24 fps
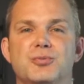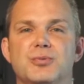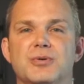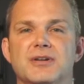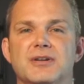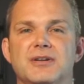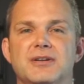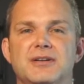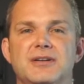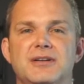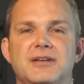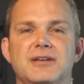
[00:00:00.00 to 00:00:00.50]

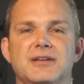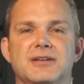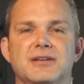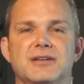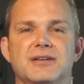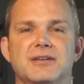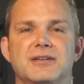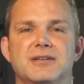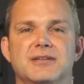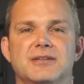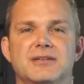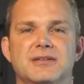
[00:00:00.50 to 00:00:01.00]
really need?
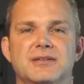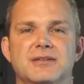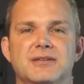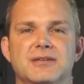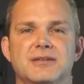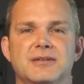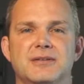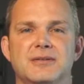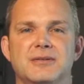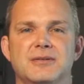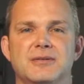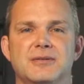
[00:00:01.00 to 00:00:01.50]

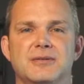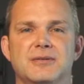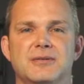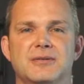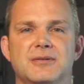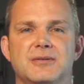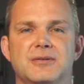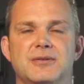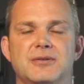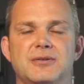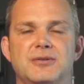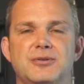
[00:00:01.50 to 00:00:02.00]

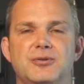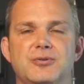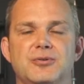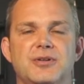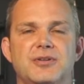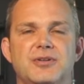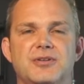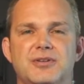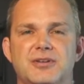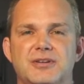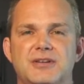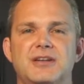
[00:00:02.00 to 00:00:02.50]
You
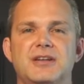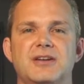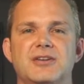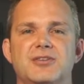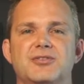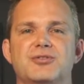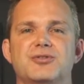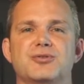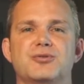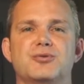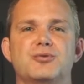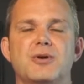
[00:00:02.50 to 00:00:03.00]
know, again,
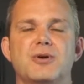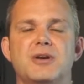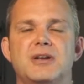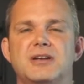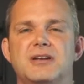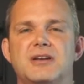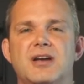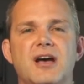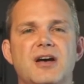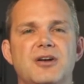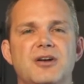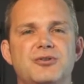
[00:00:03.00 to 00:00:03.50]
it's a great
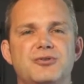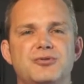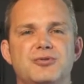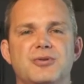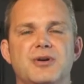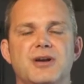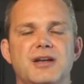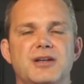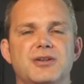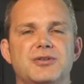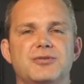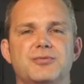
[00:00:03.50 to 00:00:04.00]

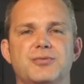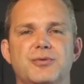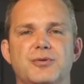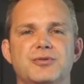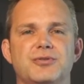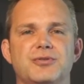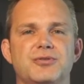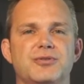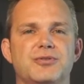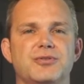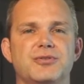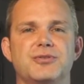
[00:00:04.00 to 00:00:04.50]
contrast
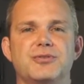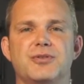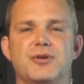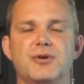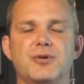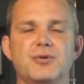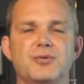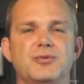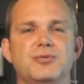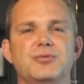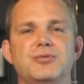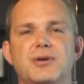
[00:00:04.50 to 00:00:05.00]
versus
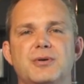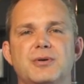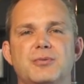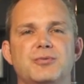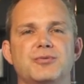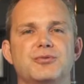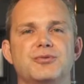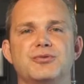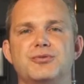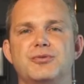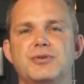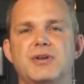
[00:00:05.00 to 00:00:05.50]
those that
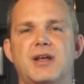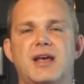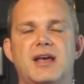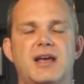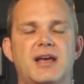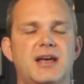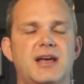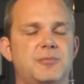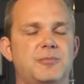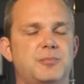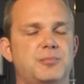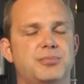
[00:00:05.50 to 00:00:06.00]
were just
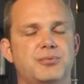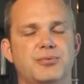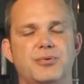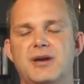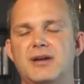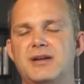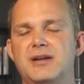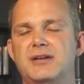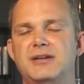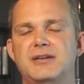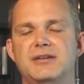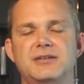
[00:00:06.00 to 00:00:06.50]

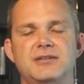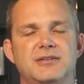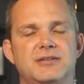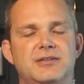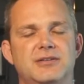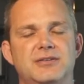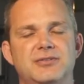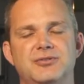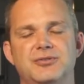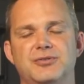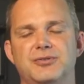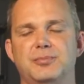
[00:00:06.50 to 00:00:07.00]
praying,
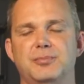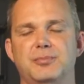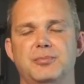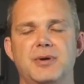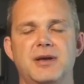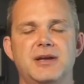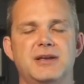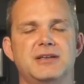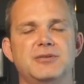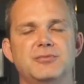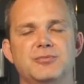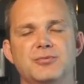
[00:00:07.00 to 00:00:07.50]
just
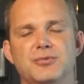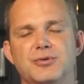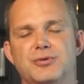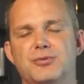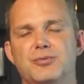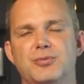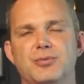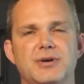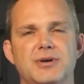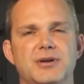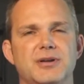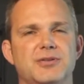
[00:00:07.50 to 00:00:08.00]
making
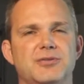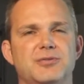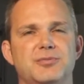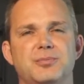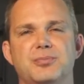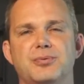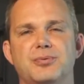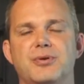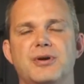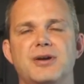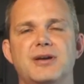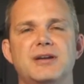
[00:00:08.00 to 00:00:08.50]
requests,
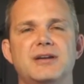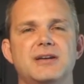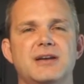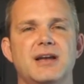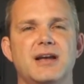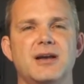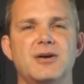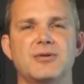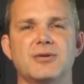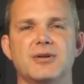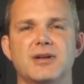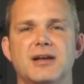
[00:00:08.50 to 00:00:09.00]
praying
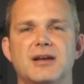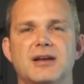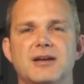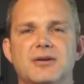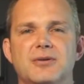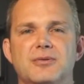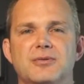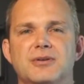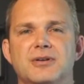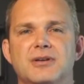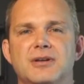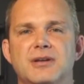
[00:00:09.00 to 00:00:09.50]
out
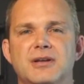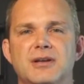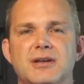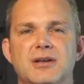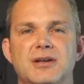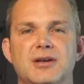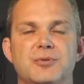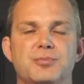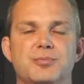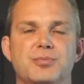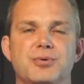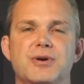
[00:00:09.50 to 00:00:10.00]
loud,
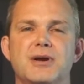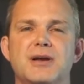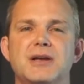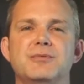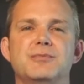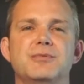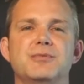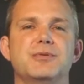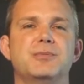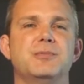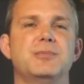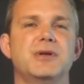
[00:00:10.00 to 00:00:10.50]

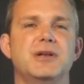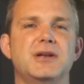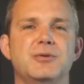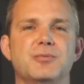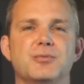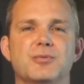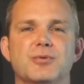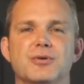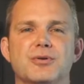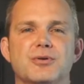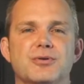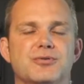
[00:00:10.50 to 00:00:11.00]
praying with many
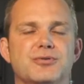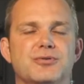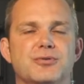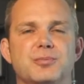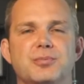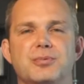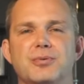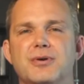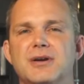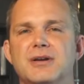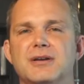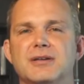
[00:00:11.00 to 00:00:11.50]
words, or
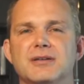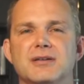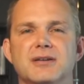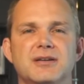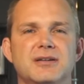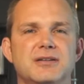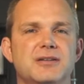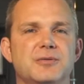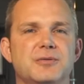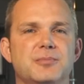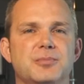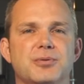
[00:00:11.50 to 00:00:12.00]
praying
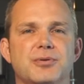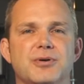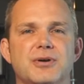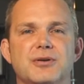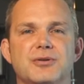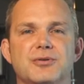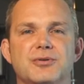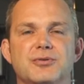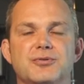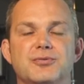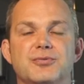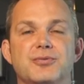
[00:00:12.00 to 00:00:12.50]
lengthy
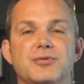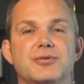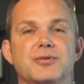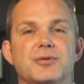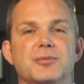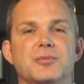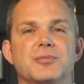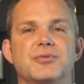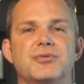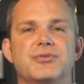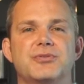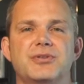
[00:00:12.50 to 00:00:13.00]
prayers for
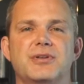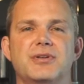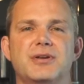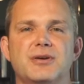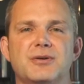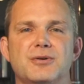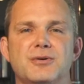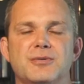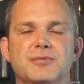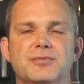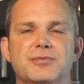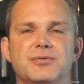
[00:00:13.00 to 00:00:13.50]

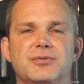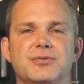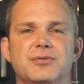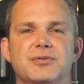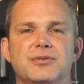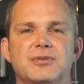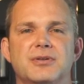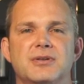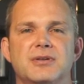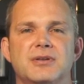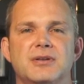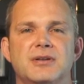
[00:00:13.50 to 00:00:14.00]
themselves.